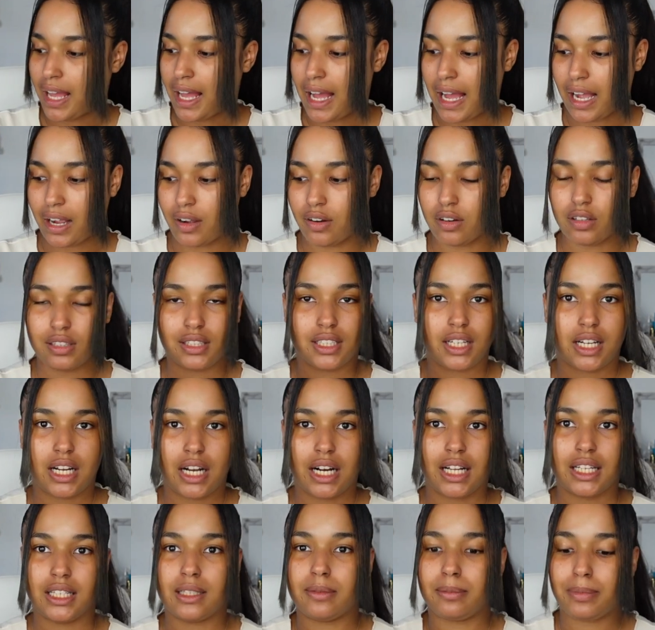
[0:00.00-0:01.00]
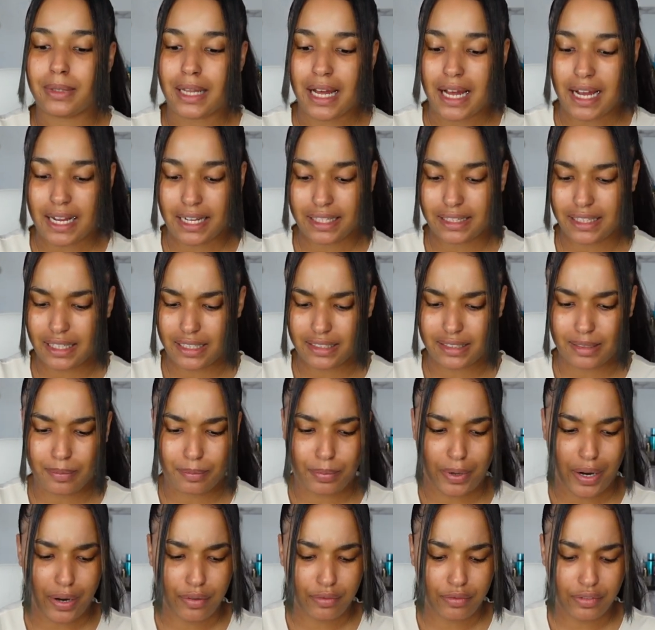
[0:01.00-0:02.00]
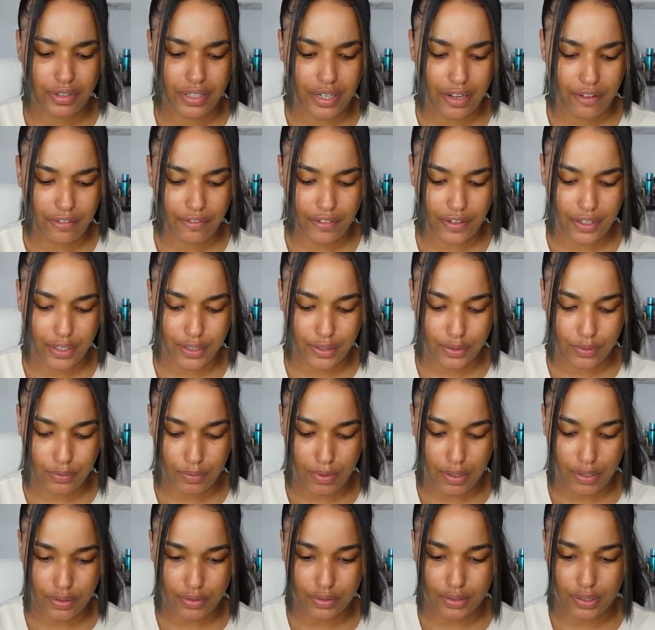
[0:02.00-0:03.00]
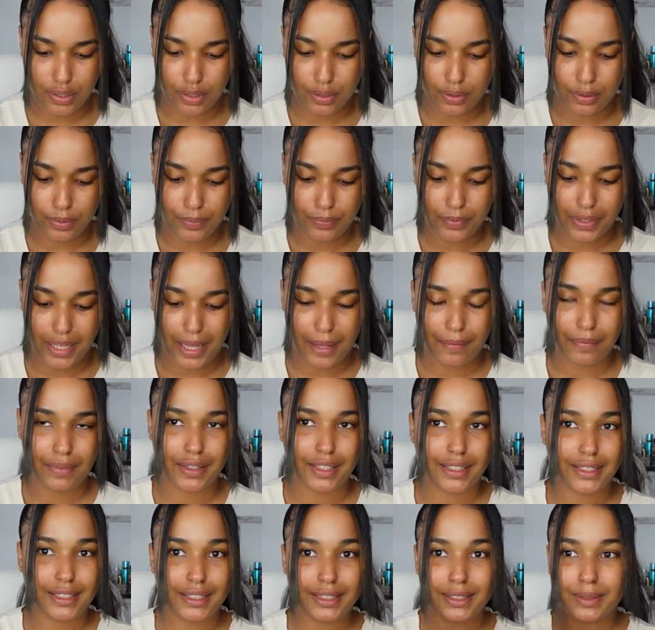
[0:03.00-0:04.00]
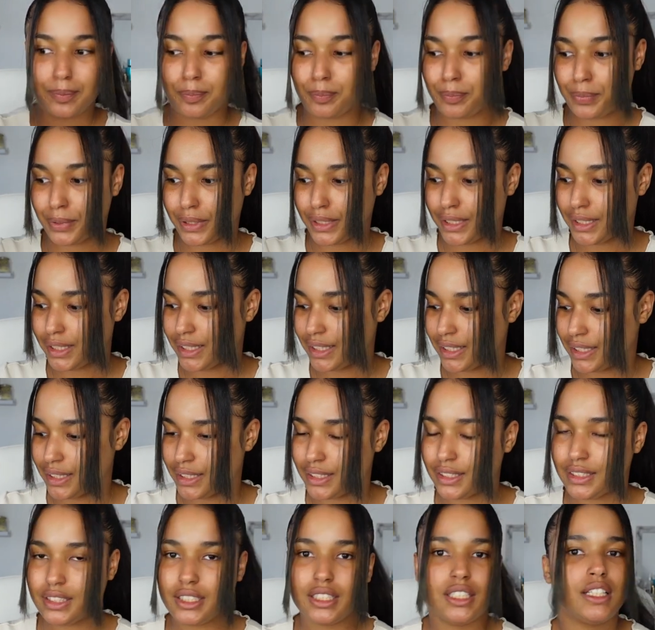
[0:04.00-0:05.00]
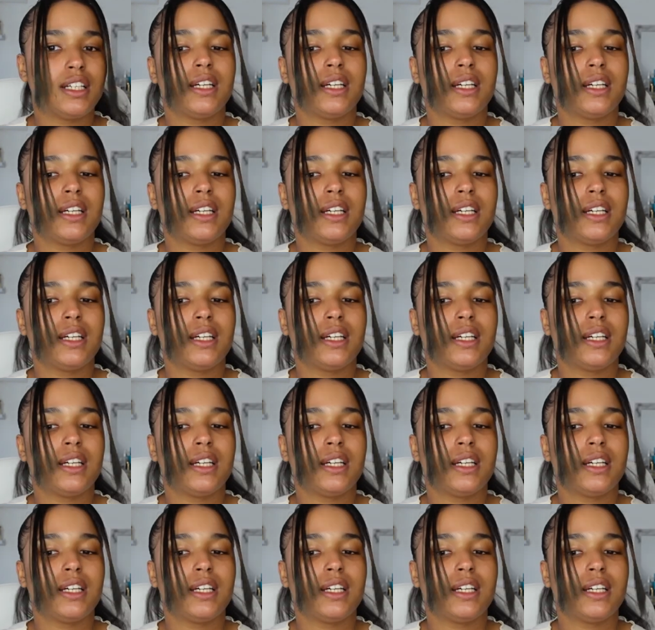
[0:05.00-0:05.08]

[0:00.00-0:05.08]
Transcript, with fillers: I got the color black there's a brown one I think as well so yeah this is pretty good